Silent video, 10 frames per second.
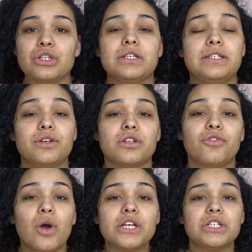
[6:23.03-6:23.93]
the series
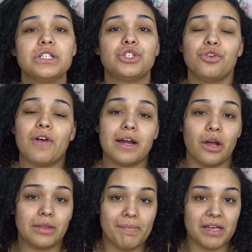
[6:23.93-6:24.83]
of questions to find
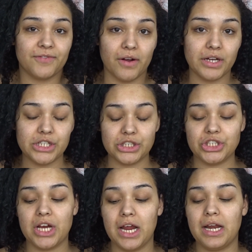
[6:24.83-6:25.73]
out the best foundation
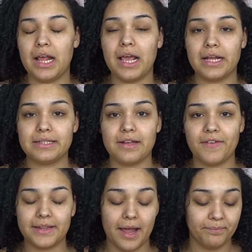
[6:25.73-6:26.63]
shade and stuff
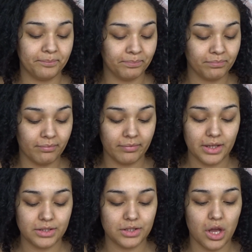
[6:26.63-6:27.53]
like that.
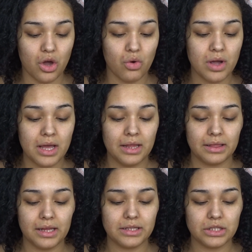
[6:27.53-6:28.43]
So
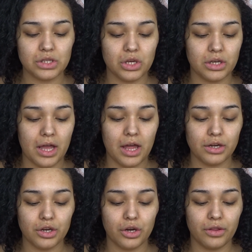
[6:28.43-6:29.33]
let's look
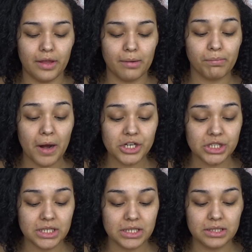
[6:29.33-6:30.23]
under their
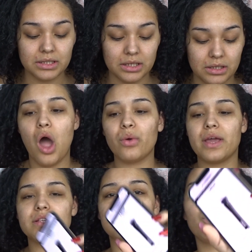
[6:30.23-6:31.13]
brushes.
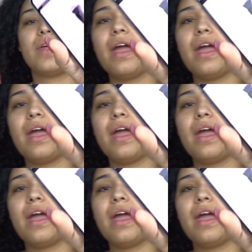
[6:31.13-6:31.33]
Okay, so they